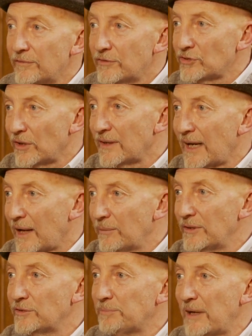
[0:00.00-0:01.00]
sign
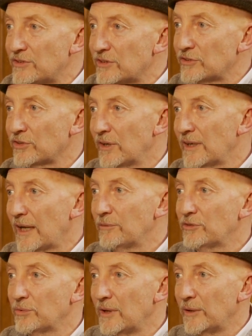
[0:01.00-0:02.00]
language, basic sign
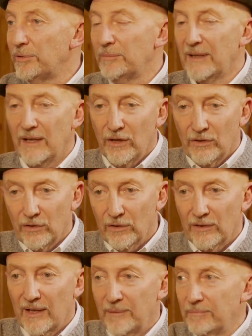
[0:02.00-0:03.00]
language to help them, and it
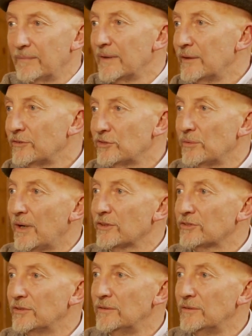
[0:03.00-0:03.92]
unlocked them to us.